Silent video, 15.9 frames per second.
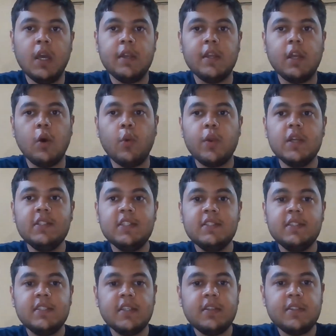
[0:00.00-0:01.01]
Now
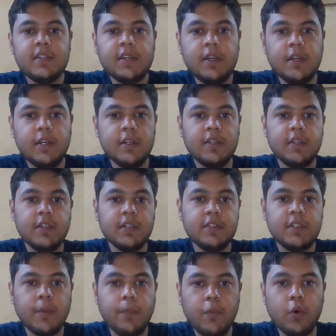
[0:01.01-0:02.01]
Ranjan sir's
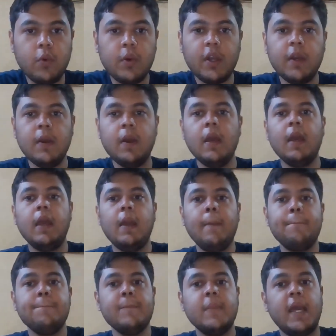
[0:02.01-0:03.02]
support
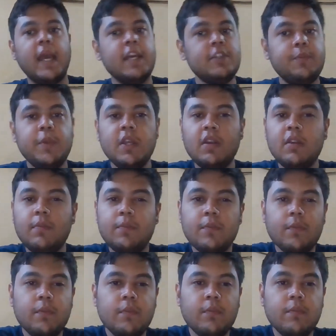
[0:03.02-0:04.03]
has been
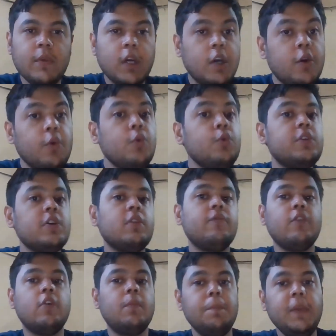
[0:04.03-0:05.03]
crucial
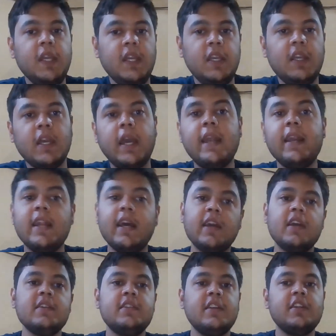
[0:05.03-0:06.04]
for me, and I
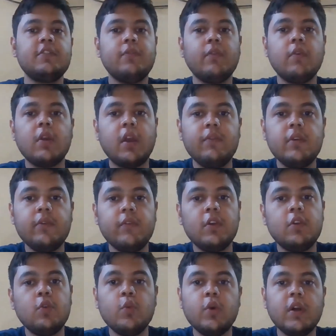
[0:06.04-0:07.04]
guess it is for
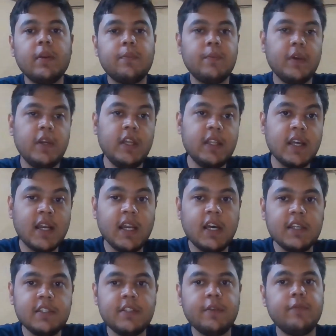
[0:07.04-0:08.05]
everyone who were in the
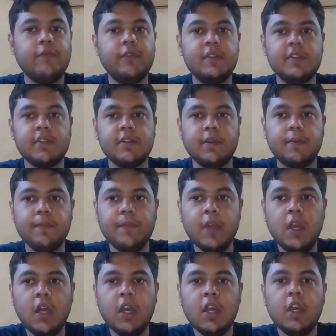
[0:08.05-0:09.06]
class with sir,
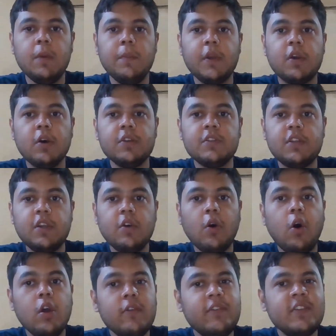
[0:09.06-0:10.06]
because he
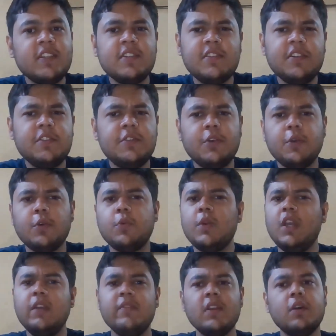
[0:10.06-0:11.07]
always assists you
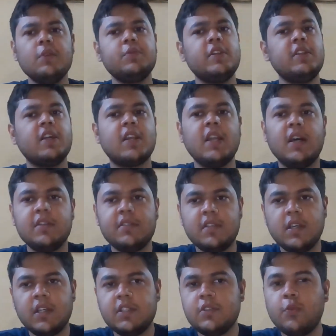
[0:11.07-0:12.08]
even outside the class
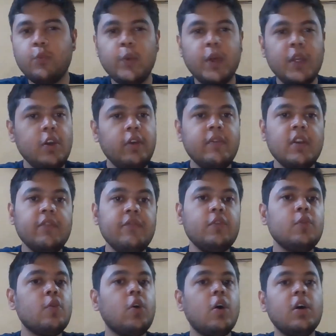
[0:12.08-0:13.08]
hours. Even if
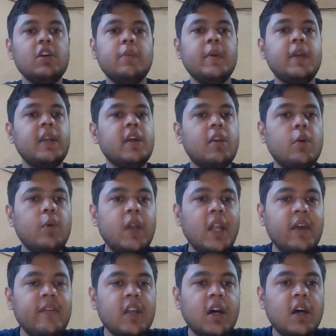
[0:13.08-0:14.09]
you call him at around
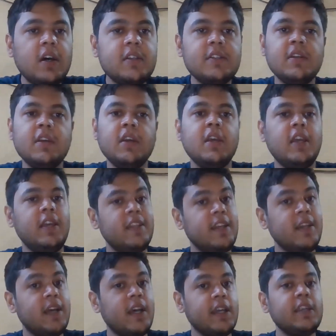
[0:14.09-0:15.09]
11 hours in the
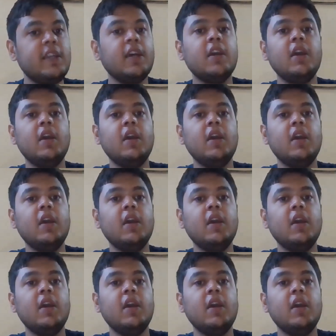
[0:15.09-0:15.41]
night,